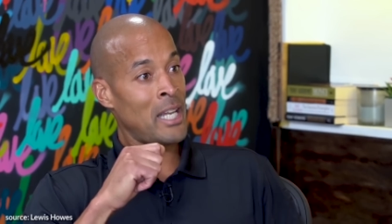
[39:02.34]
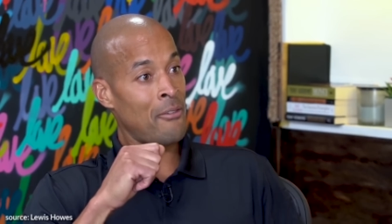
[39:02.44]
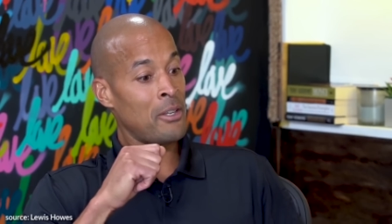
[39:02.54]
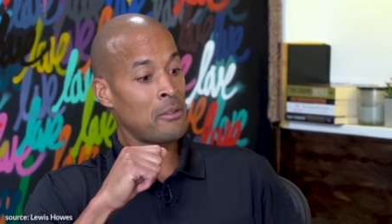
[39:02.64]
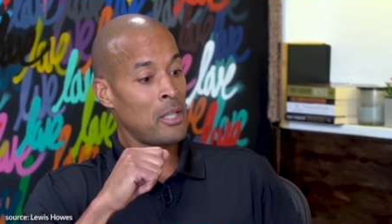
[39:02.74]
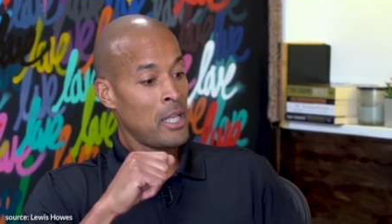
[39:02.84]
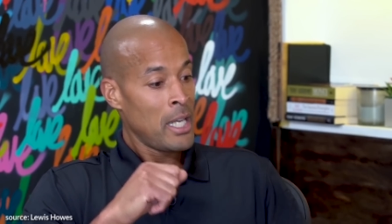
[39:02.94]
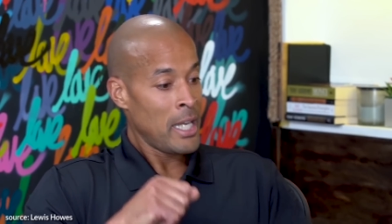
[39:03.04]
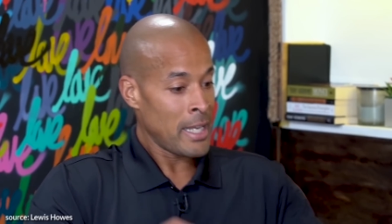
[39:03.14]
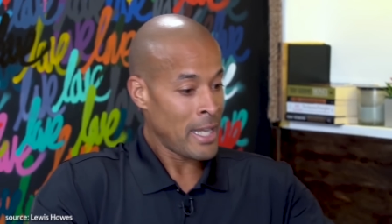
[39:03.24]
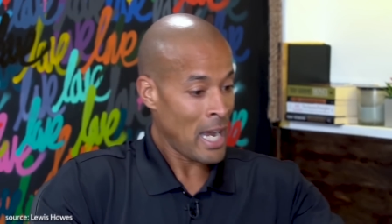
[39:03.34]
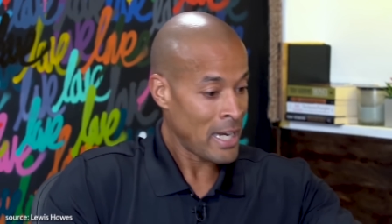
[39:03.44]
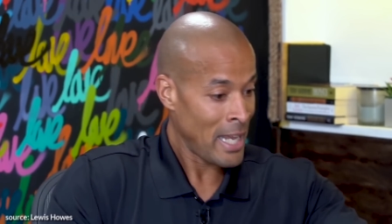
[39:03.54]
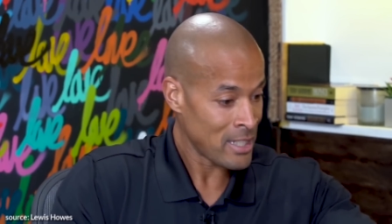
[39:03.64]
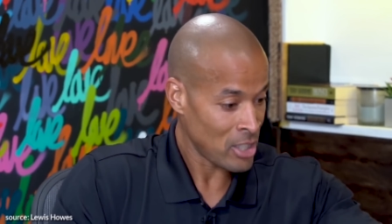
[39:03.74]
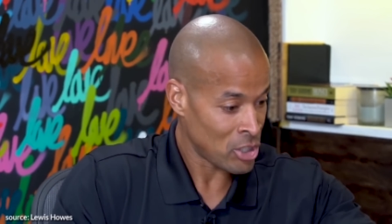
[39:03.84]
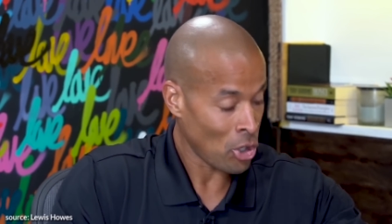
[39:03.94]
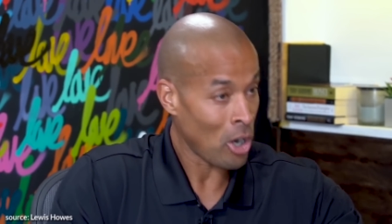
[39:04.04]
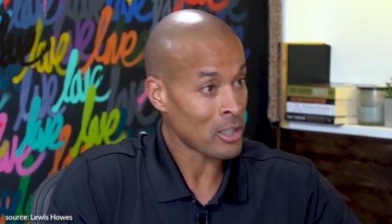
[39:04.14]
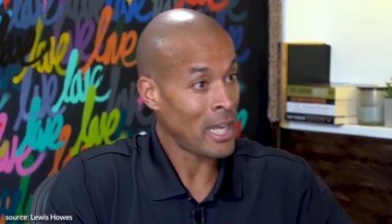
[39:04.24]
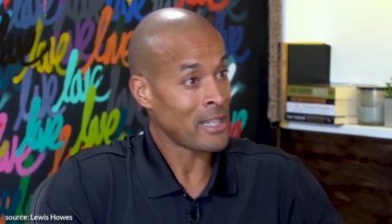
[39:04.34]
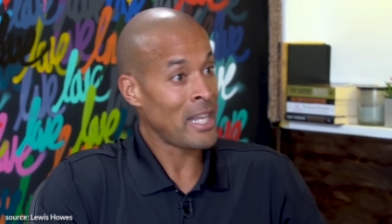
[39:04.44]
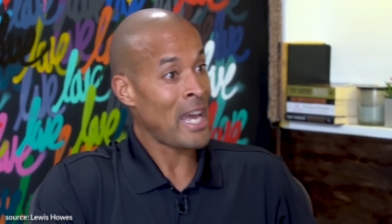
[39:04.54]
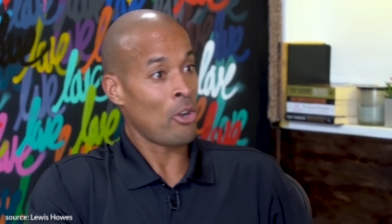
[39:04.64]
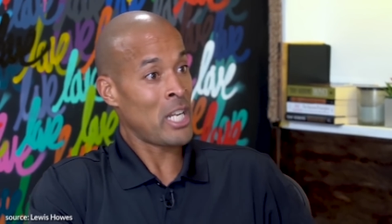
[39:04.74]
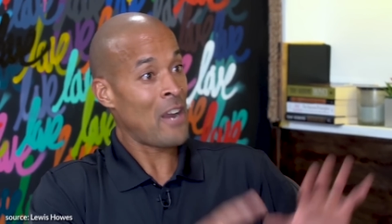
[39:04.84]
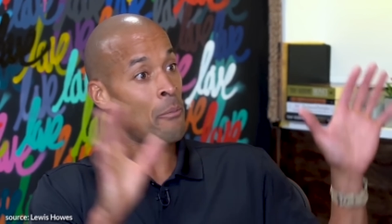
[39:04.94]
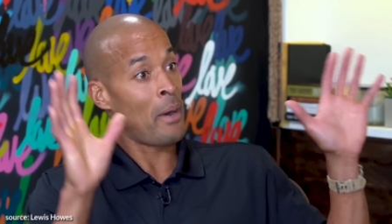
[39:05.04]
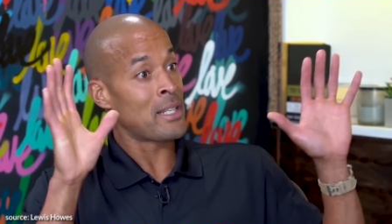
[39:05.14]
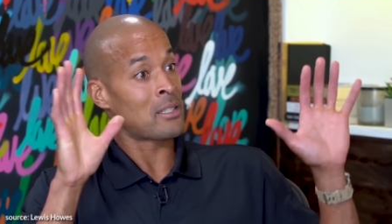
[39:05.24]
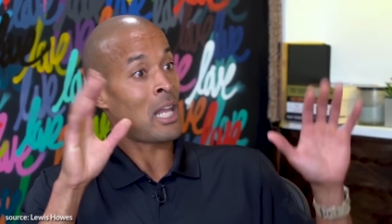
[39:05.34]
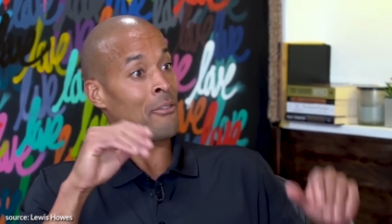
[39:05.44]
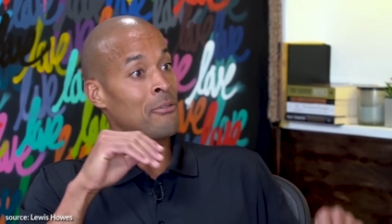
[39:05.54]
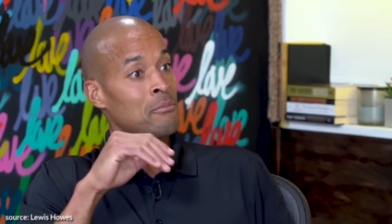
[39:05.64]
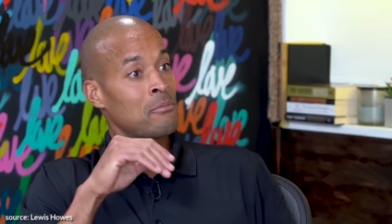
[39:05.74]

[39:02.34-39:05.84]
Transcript: to heaven, and God has a chart like that on everybody's life.